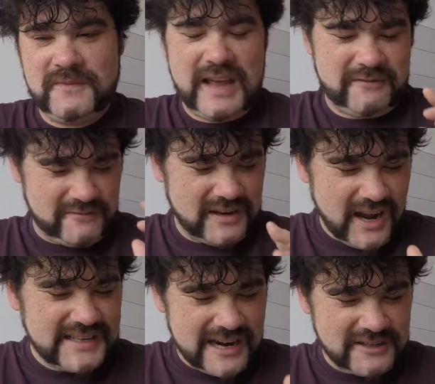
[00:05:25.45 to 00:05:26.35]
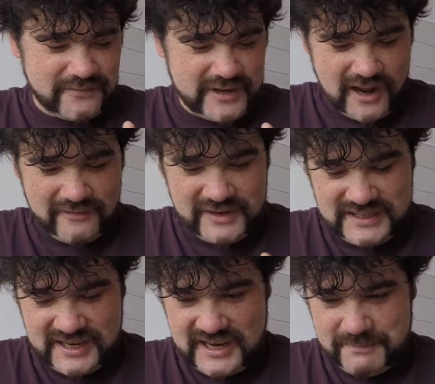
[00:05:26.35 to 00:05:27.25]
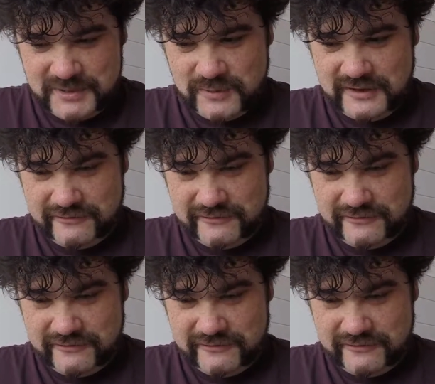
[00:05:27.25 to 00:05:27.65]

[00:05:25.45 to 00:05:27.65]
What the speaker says: a night out at the RVT between